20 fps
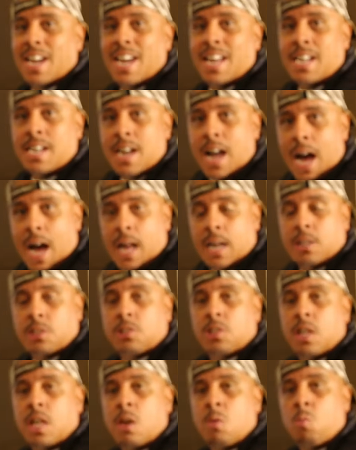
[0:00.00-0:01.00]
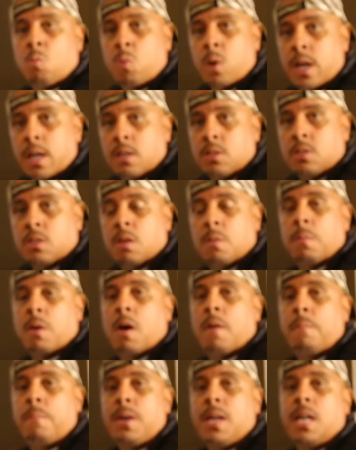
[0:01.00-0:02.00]
and knowledge and wisdom
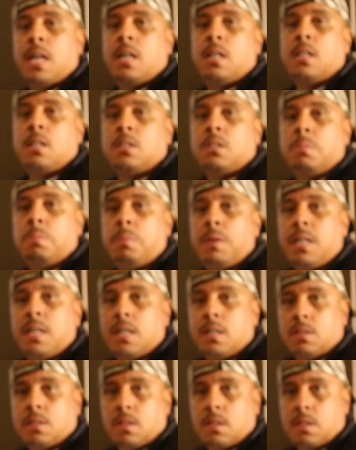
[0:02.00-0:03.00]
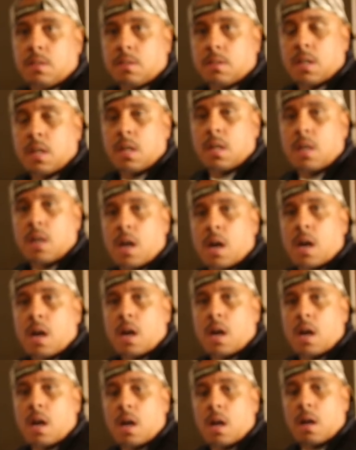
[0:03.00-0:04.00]
of being in this business,
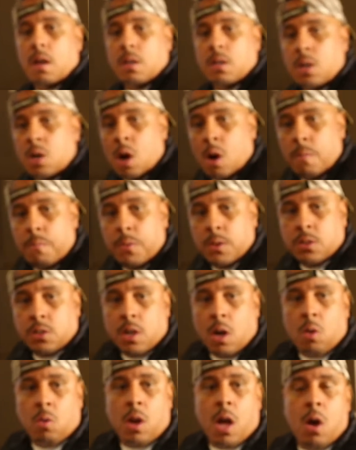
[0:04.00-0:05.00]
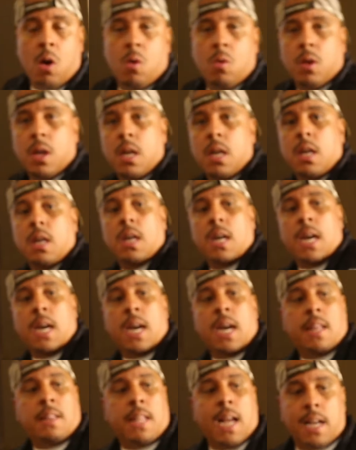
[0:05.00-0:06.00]
for so long.
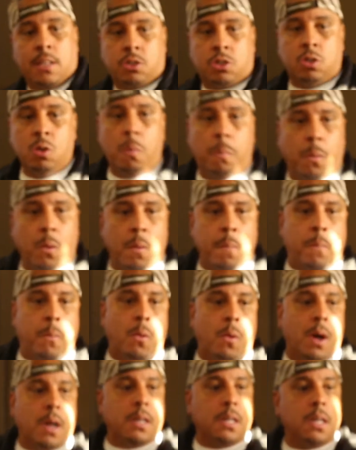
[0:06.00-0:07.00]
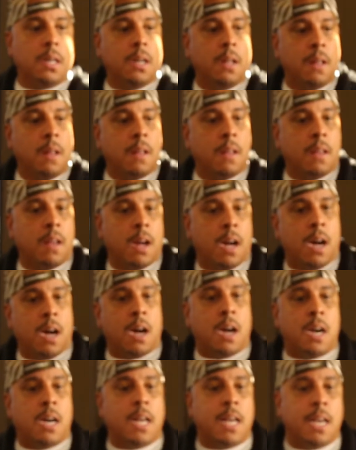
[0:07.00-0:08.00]
And that's super important.
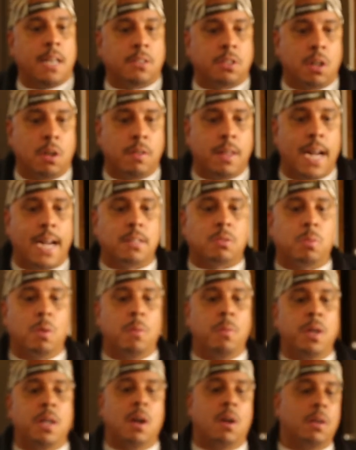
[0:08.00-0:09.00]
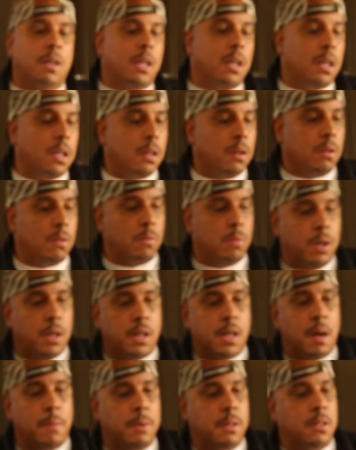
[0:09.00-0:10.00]
And so that's what we're gonna give you. We
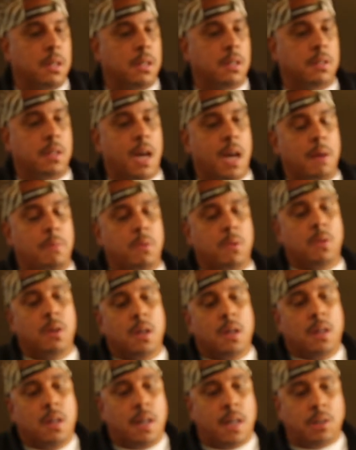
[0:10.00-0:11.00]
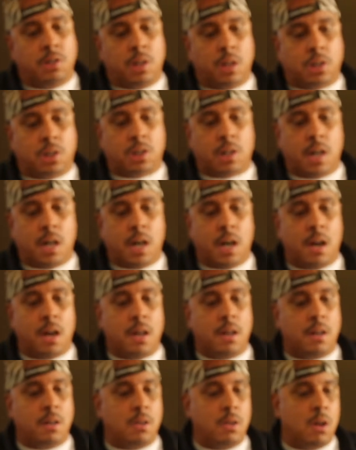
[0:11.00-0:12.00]
coming to the table and just
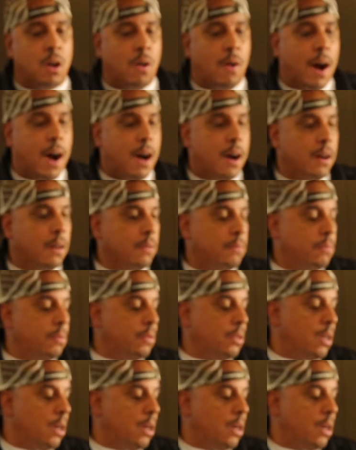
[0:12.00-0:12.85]
sharing, our